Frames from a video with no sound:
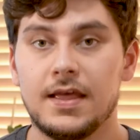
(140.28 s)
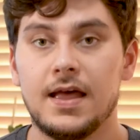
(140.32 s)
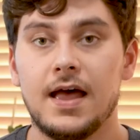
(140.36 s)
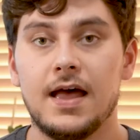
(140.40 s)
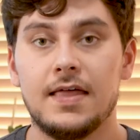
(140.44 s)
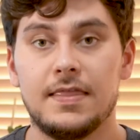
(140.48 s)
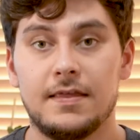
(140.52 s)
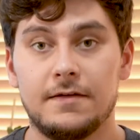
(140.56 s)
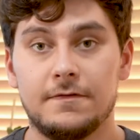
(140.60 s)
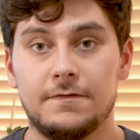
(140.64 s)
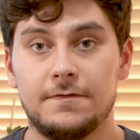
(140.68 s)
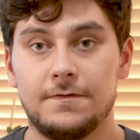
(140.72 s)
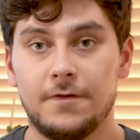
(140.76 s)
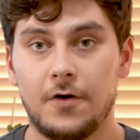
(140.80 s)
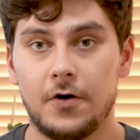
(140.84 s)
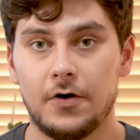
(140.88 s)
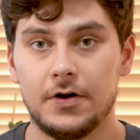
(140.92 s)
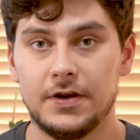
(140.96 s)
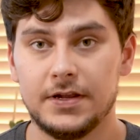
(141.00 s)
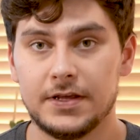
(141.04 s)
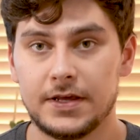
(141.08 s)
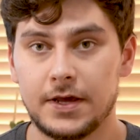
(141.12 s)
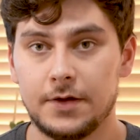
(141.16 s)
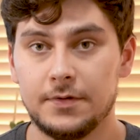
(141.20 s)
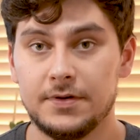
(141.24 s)
And then
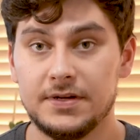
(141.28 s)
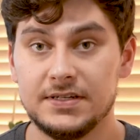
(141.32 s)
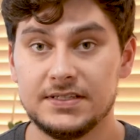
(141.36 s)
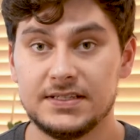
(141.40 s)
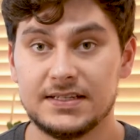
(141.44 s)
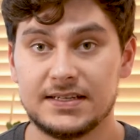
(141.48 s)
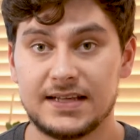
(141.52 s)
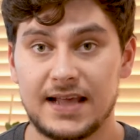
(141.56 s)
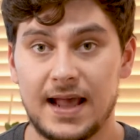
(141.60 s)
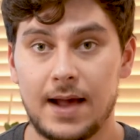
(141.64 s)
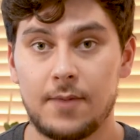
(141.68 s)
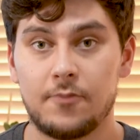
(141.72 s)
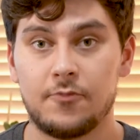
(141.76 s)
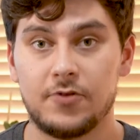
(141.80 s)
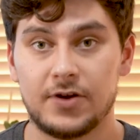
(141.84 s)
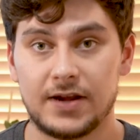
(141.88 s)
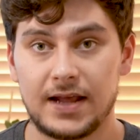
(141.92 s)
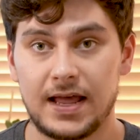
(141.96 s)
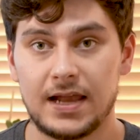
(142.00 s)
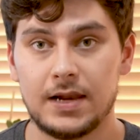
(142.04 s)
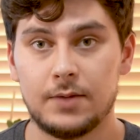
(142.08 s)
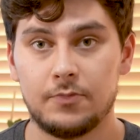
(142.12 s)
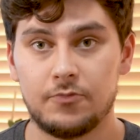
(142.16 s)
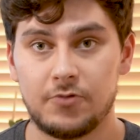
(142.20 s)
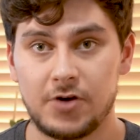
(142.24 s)
finally going into camera
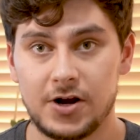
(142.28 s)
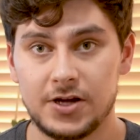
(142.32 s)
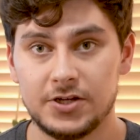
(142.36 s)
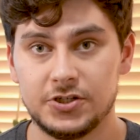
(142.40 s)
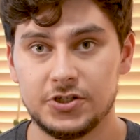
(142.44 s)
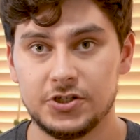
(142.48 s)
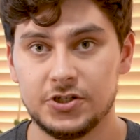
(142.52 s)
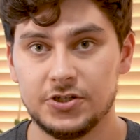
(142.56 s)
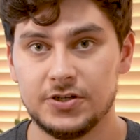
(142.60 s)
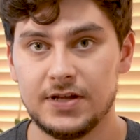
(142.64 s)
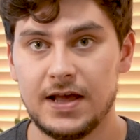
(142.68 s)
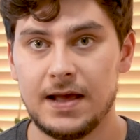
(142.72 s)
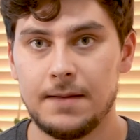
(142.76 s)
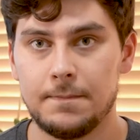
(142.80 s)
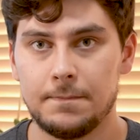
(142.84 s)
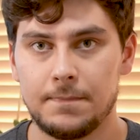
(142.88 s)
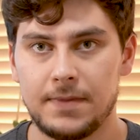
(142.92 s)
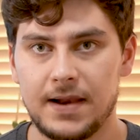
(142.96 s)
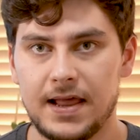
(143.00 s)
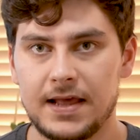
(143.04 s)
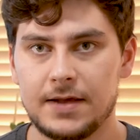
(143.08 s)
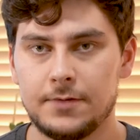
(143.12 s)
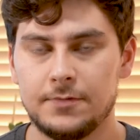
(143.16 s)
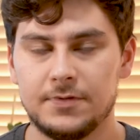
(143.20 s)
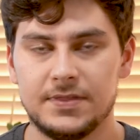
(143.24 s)
calibration and
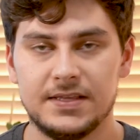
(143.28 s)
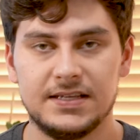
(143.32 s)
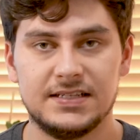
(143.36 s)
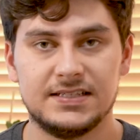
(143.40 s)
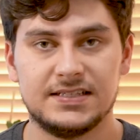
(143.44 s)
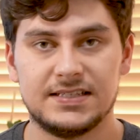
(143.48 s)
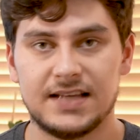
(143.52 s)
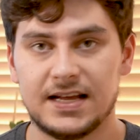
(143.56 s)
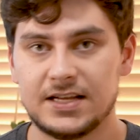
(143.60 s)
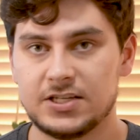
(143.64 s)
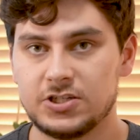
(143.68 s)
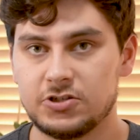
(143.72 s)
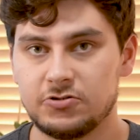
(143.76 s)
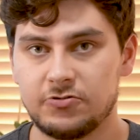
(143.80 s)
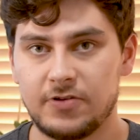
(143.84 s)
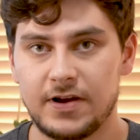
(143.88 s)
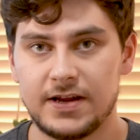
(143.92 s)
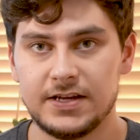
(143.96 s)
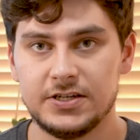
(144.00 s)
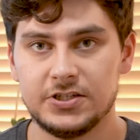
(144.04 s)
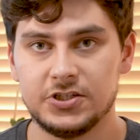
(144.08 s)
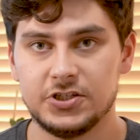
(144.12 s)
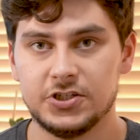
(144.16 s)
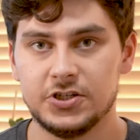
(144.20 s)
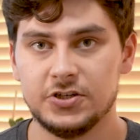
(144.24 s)
playing with the
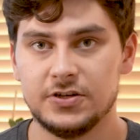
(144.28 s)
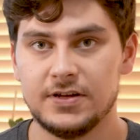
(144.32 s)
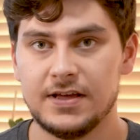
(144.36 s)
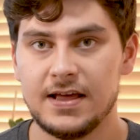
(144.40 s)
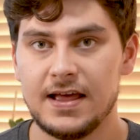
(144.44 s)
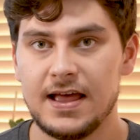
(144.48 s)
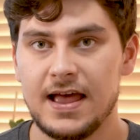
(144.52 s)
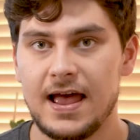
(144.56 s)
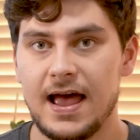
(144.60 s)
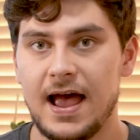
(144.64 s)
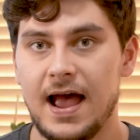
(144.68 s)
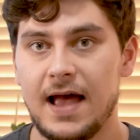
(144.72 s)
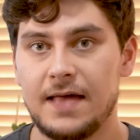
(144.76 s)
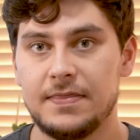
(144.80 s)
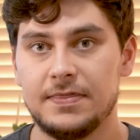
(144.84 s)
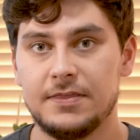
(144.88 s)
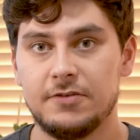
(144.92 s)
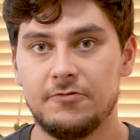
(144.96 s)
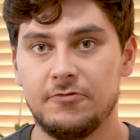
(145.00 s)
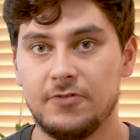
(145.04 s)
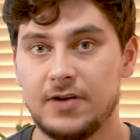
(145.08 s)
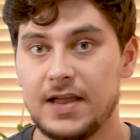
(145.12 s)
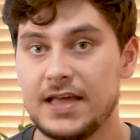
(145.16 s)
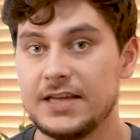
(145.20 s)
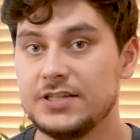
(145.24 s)
saturation and the
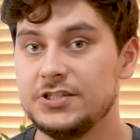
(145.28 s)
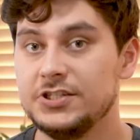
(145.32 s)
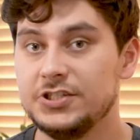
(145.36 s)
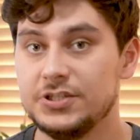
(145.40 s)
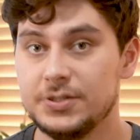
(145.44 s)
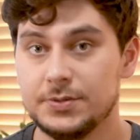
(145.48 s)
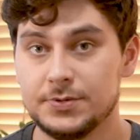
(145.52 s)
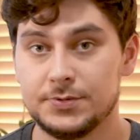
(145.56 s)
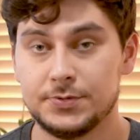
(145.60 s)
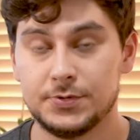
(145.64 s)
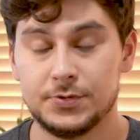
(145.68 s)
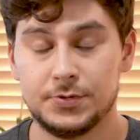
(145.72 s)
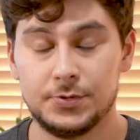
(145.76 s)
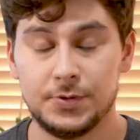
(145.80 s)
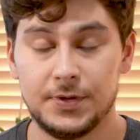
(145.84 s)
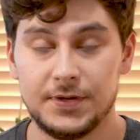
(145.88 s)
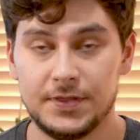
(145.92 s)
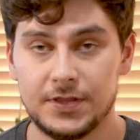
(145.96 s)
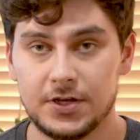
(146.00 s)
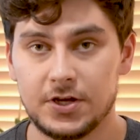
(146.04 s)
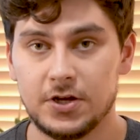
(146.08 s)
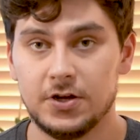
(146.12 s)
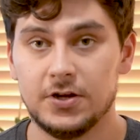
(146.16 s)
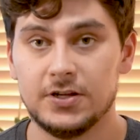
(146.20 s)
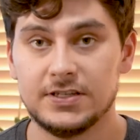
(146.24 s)
relationships between
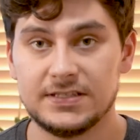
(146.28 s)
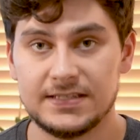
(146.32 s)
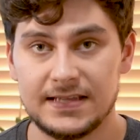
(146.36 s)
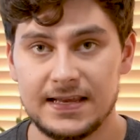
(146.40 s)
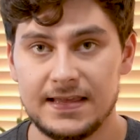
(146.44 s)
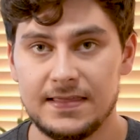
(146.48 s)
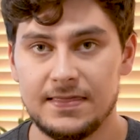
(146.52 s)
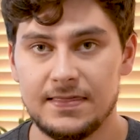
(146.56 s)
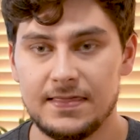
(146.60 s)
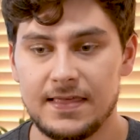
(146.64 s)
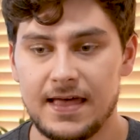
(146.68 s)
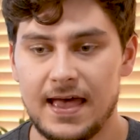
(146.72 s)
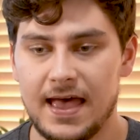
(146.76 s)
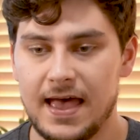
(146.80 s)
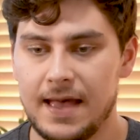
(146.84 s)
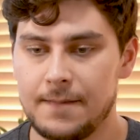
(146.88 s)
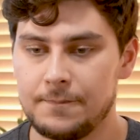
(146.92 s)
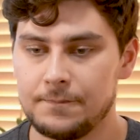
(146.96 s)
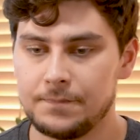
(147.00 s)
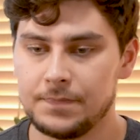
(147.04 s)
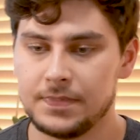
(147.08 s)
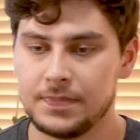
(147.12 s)
the colors in there.